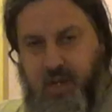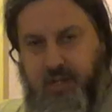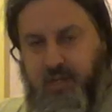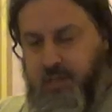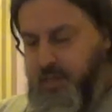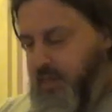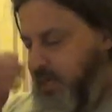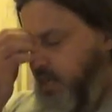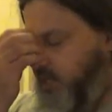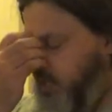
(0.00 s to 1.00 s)
uh,
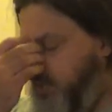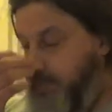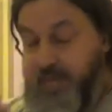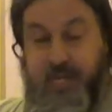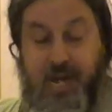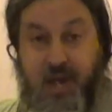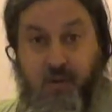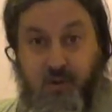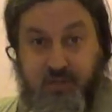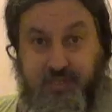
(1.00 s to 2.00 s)
headlines and beyond
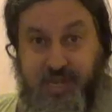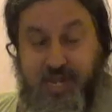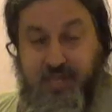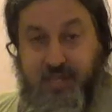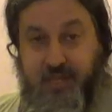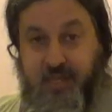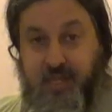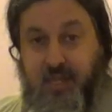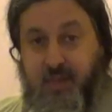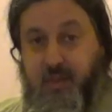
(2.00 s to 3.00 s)
hours
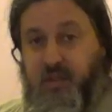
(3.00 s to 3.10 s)
length.